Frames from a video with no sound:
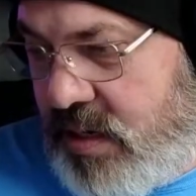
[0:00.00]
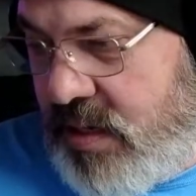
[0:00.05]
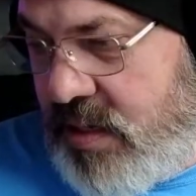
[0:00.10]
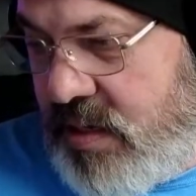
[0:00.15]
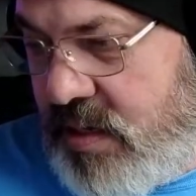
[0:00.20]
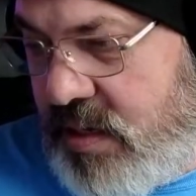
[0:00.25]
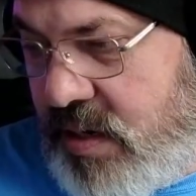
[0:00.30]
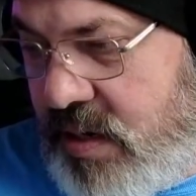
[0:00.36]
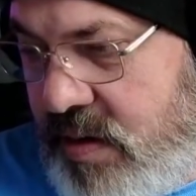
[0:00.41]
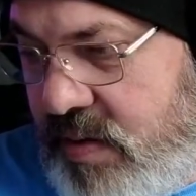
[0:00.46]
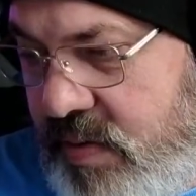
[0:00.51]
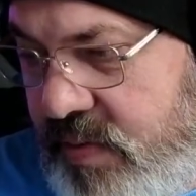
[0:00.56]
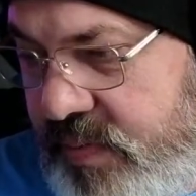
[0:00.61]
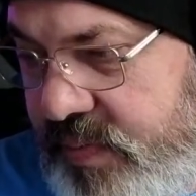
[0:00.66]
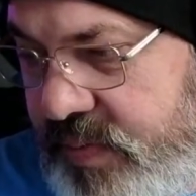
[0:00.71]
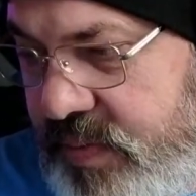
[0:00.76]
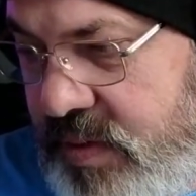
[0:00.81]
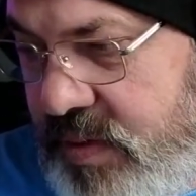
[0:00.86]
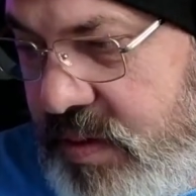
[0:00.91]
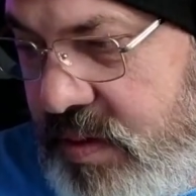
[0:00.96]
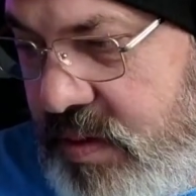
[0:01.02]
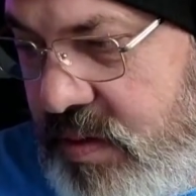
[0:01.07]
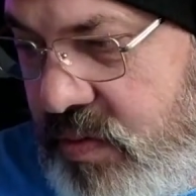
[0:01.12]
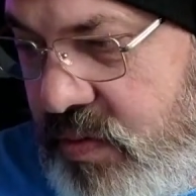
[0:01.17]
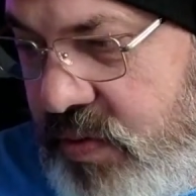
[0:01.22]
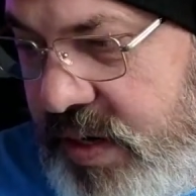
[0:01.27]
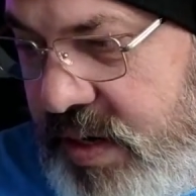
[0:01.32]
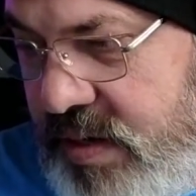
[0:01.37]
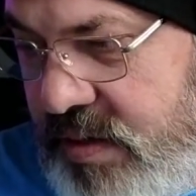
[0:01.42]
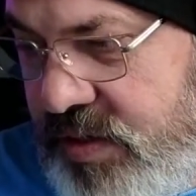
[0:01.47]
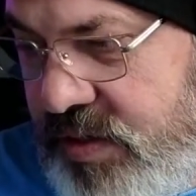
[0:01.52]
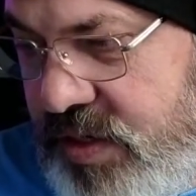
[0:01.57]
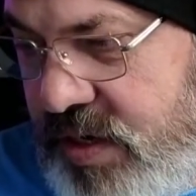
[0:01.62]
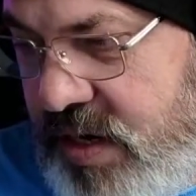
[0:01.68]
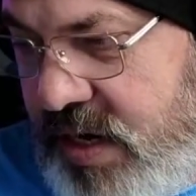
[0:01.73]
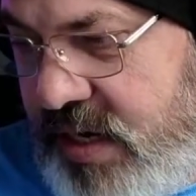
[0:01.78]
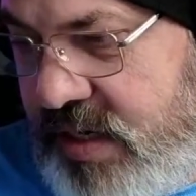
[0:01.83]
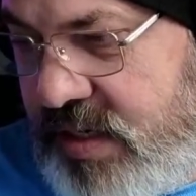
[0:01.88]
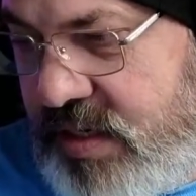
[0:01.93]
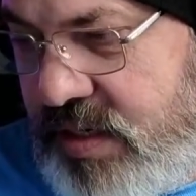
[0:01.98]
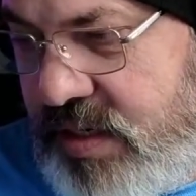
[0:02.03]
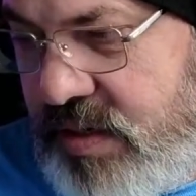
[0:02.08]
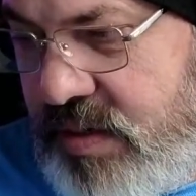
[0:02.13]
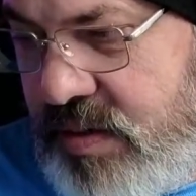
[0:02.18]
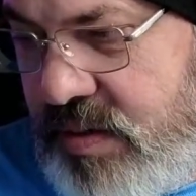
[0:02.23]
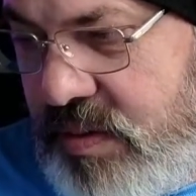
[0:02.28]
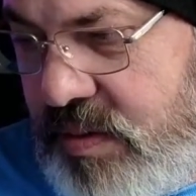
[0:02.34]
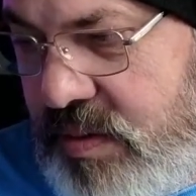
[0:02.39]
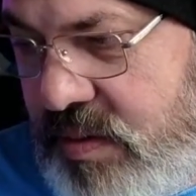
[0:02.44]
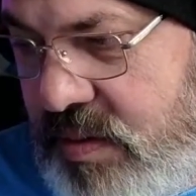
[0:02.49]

So we are trying to.